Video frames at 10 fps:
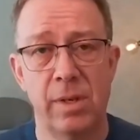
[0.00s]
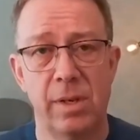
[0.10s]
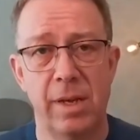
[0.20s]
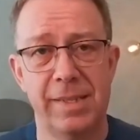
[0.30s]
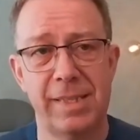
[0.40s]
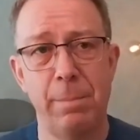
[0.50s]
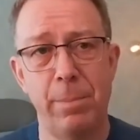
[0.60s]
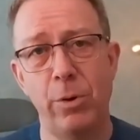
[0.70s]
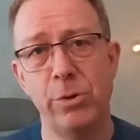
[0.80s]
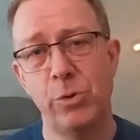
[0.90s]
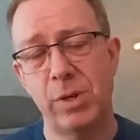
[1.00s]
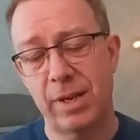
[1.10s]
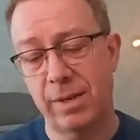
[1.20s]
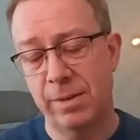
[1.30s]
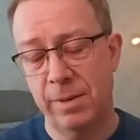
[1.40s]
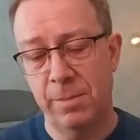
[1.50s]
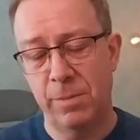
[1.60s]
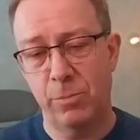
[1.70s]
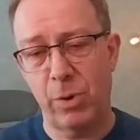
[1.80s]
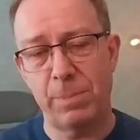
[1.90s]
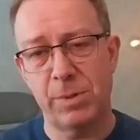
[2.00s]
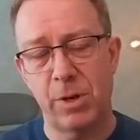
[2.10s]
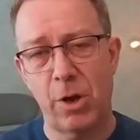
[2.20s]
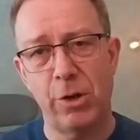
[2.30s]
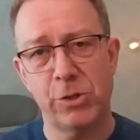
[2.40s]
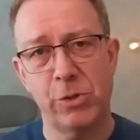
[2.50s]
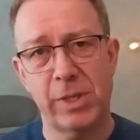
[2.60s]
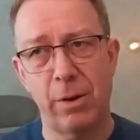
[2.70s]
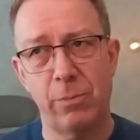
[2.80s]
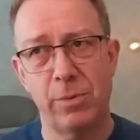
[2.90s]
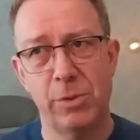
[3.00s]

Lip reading: And at some point, you can perhaps ask yourself,